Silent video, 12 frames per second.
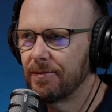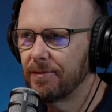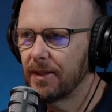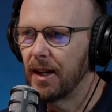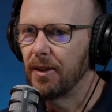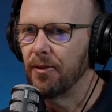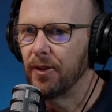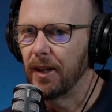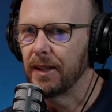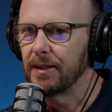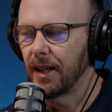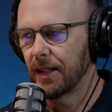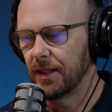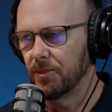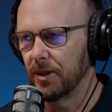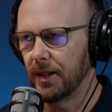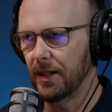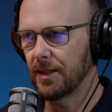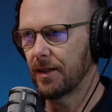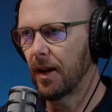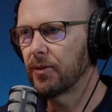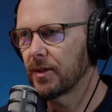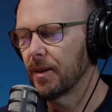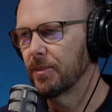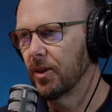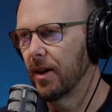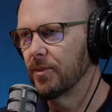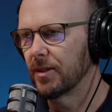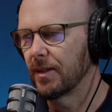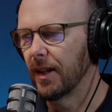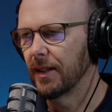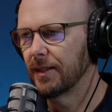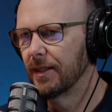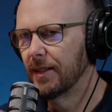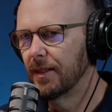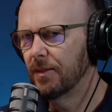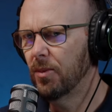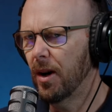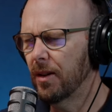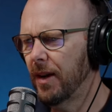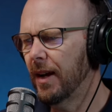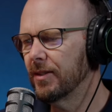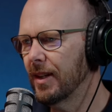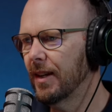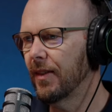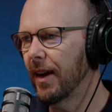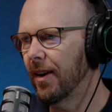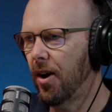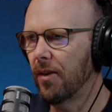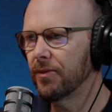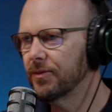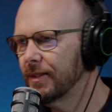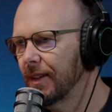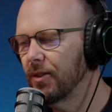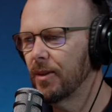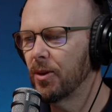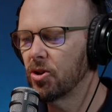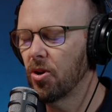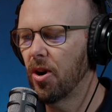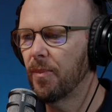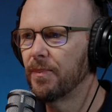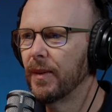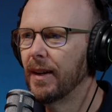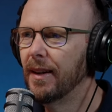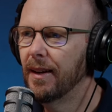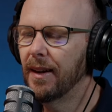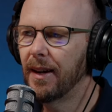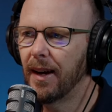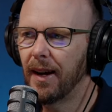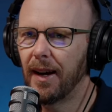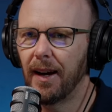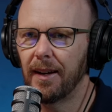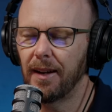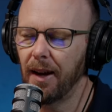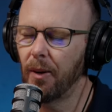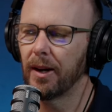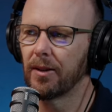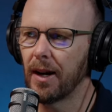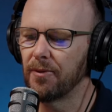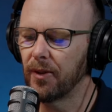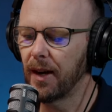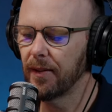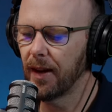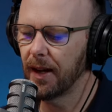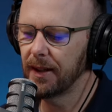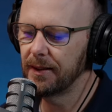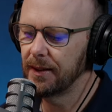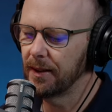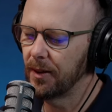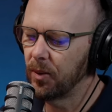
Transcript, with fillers: kind of feel like telling them to get stuffed sometimes. It's like, well, how dare they? Oh, I've given them a job. Uh, how ungrateful are they? You know,